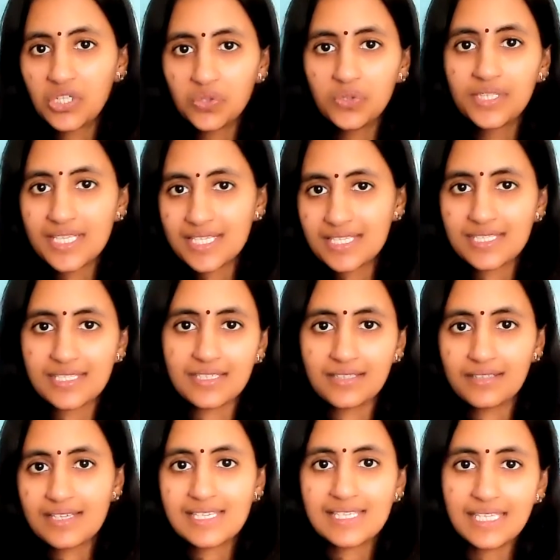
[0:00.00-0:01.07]
to this
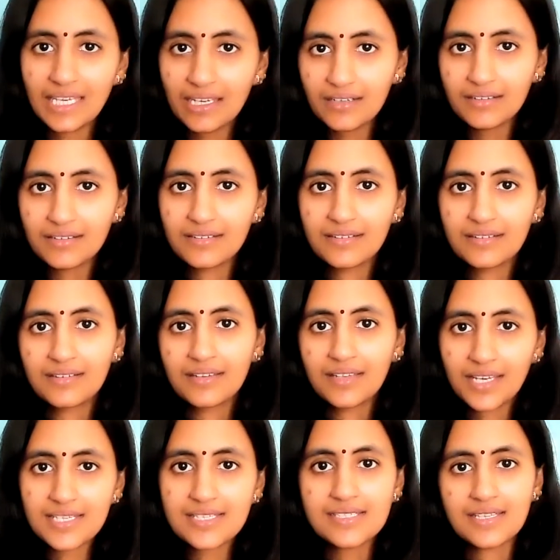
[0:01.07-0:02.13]
scene?
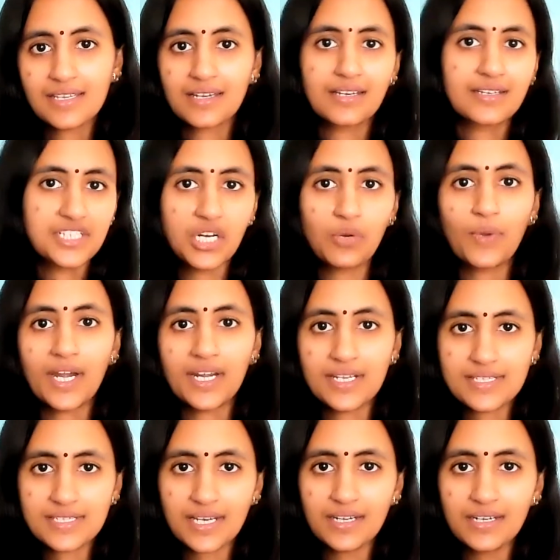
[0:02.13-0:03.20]
Yes, shall we
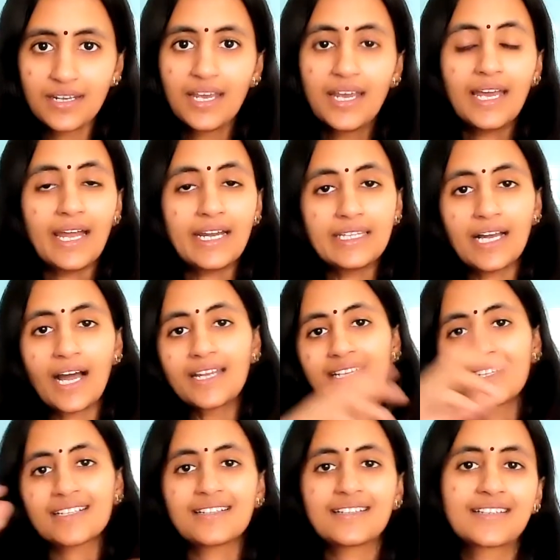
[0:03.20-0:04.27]
understand? And that
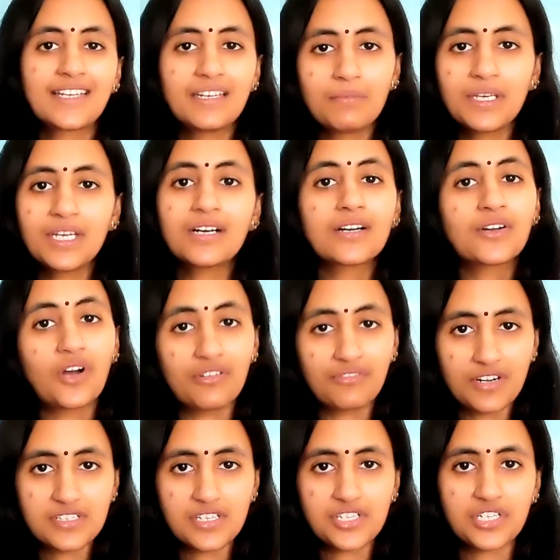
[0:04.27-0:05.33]
can be a
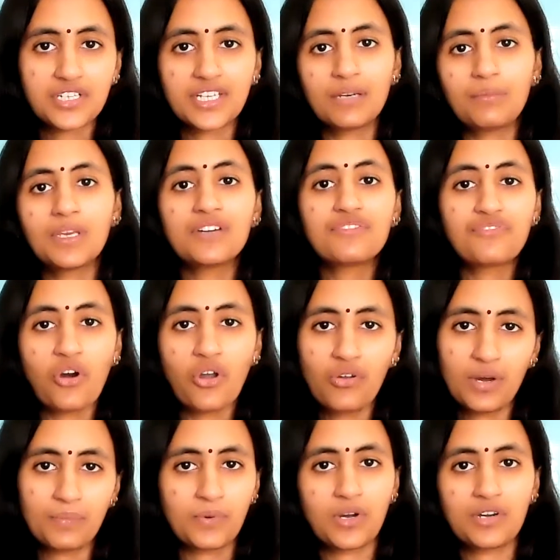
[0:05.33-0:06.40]
conversation, can be a
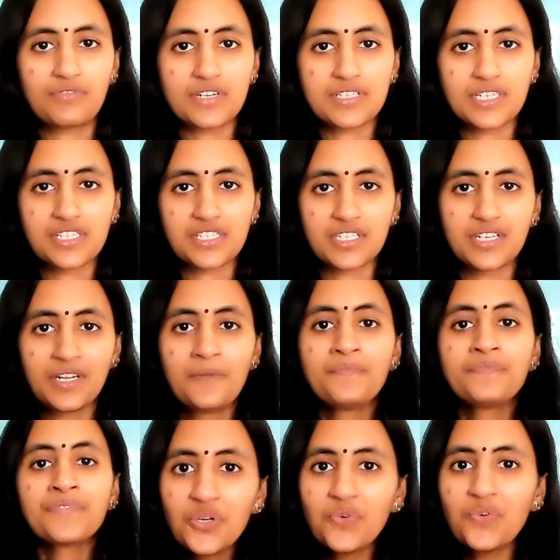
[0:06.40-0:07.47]
follow-up conversation.
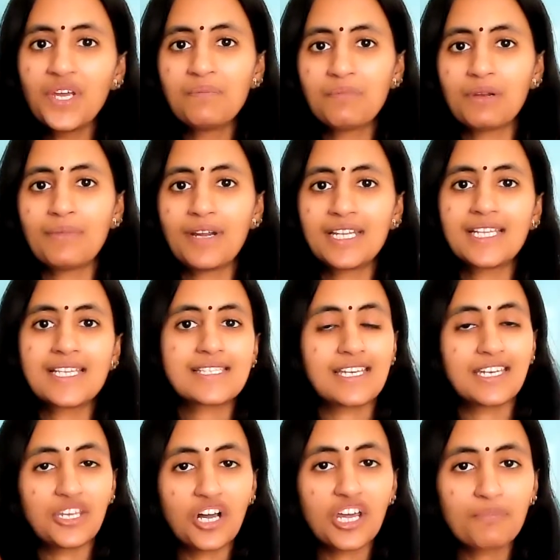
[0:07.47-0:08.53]
Do implement this
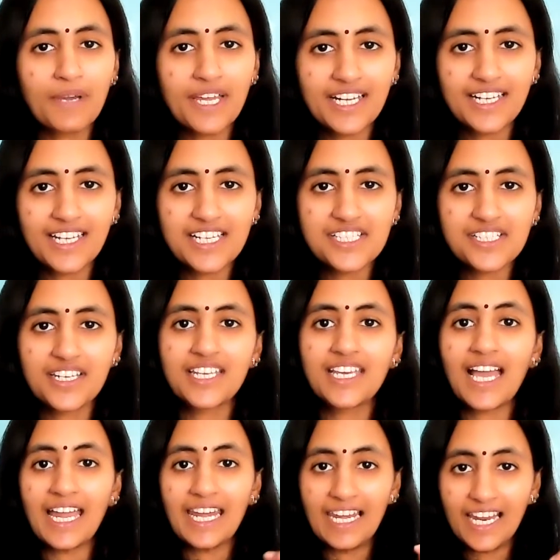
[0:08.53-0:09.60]
in your parenting
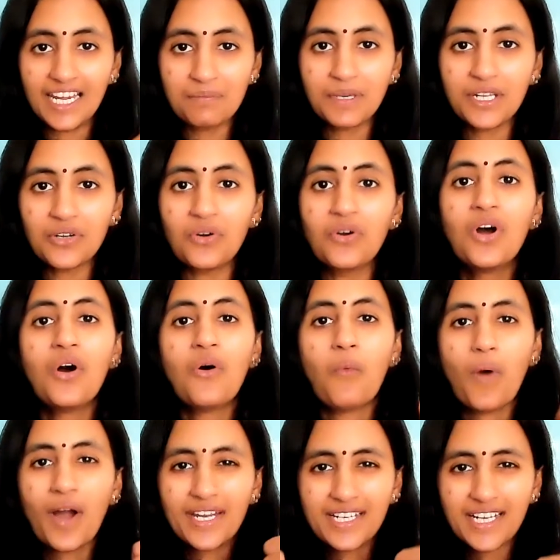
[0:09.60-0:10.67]
journey and let me know
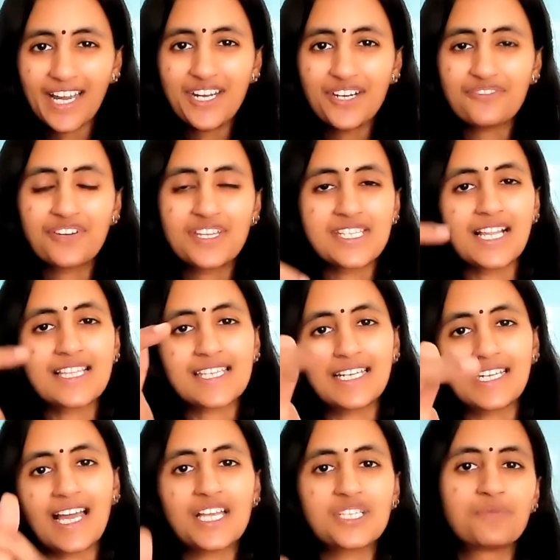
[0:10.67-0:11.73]
what kind of results
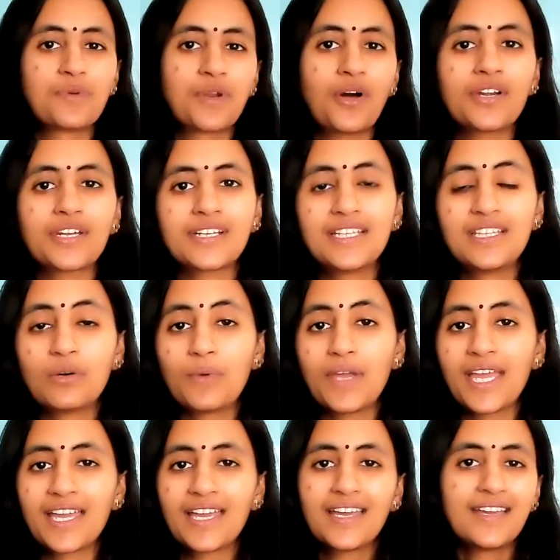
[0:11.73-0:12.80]
it has brought in the
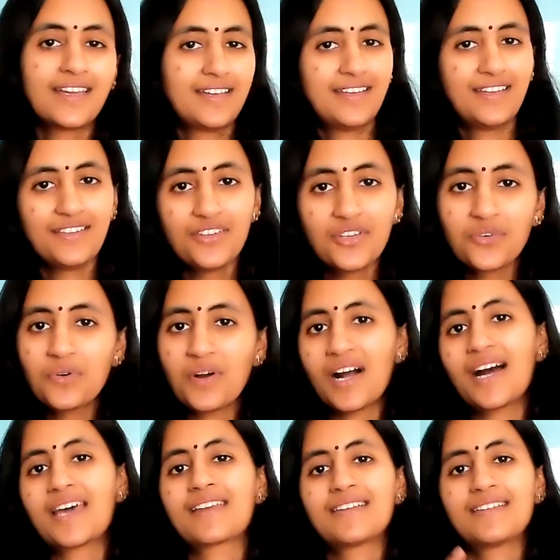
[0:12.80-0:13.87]
way you
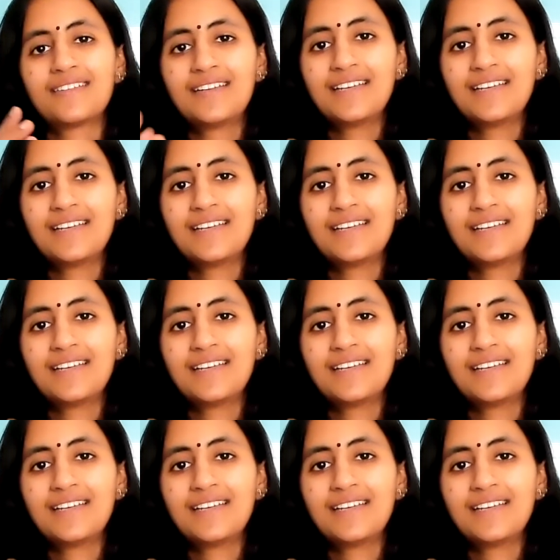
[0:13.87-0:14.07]
are